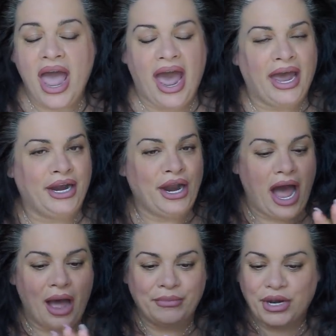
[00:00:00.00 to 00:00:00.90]
And
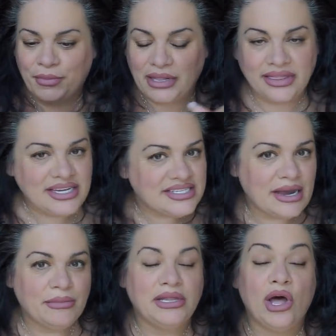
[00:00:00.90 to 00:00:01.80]
I'm going to put links
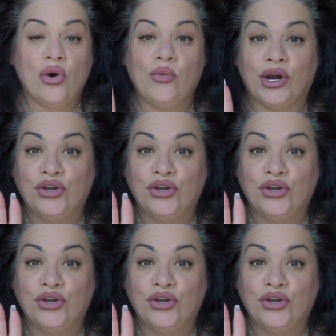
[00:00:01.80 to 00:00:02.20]
down below where